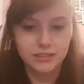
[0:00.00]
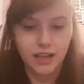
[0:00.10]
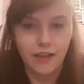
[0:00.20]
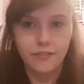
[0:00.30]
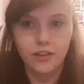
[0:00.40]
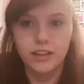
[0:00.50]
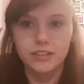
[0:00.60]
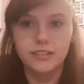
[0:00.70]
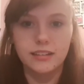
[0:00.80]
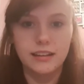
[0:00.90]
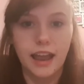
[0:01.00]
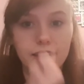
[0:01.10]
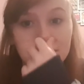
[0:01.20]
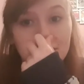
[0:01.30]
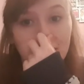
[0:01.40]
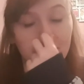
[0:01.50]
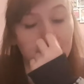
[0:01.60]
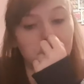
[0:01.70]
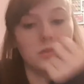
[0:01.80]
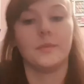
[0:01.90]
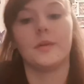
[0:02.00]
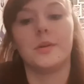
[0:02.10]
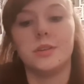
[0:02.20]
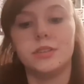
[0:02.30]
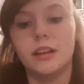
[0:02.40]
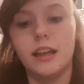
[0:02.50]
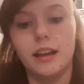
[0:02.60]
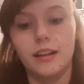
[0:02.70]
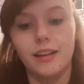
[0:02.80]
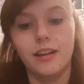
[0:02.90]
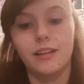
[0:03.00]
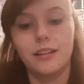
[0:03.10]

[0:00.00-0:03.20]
I felt this yesterday was one of my worst. I